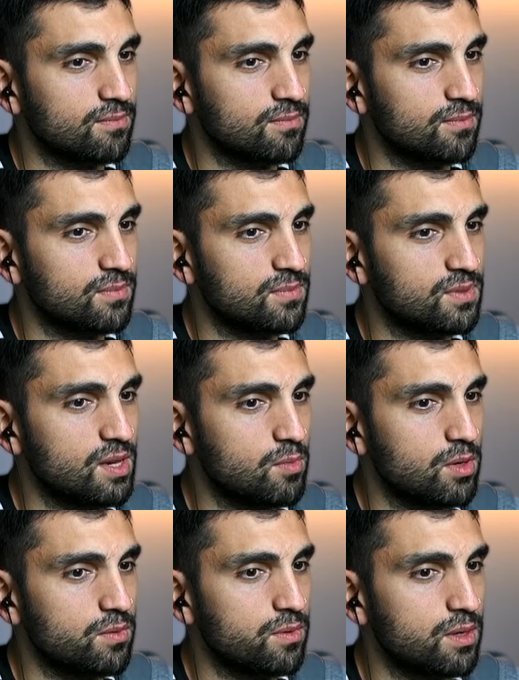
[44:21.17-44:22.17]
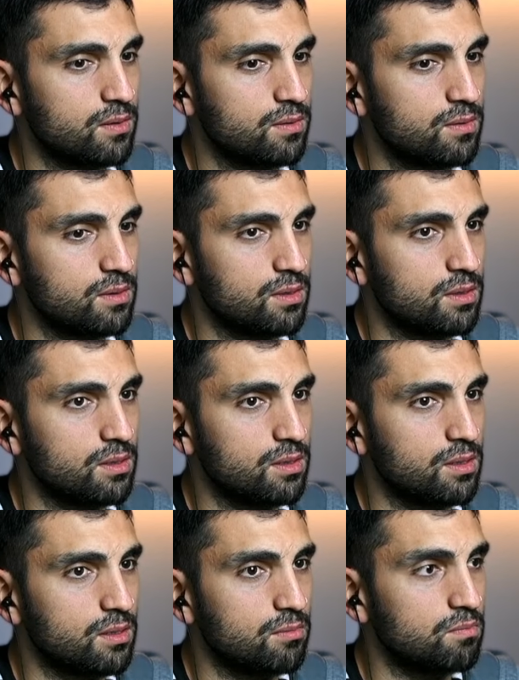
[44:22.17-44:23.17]
Someone that
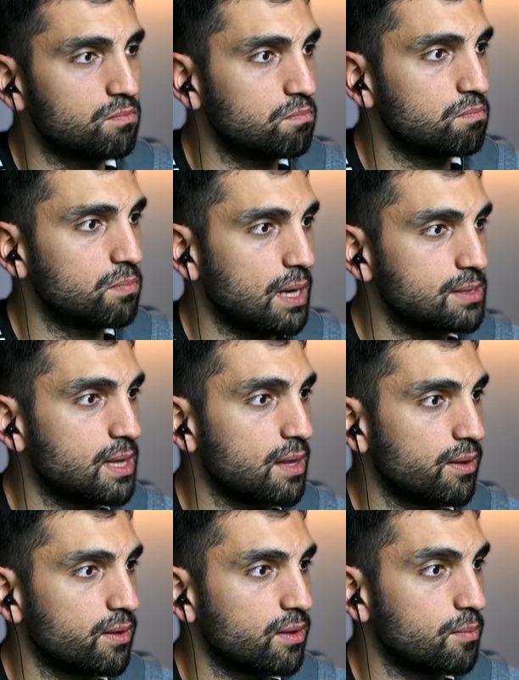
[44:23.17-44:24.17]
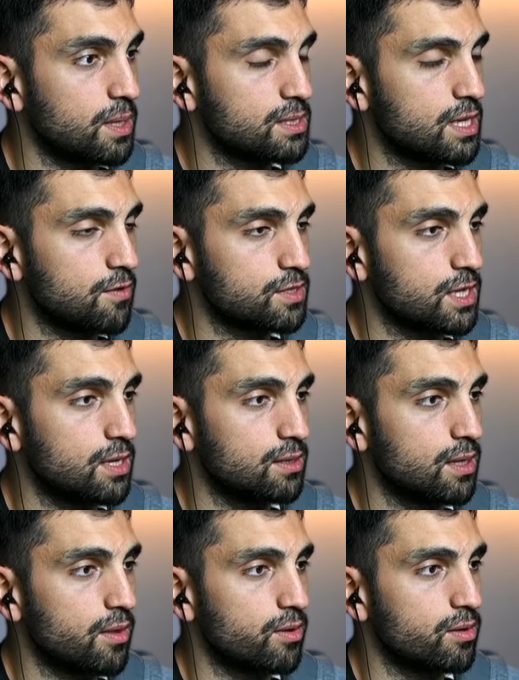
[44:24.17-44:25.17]
has done that in the past, have scaled
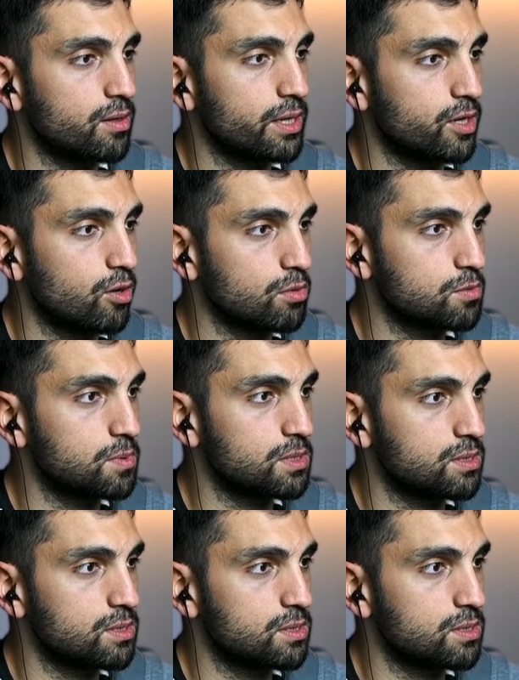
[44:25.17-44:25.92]
other e-commerce business in the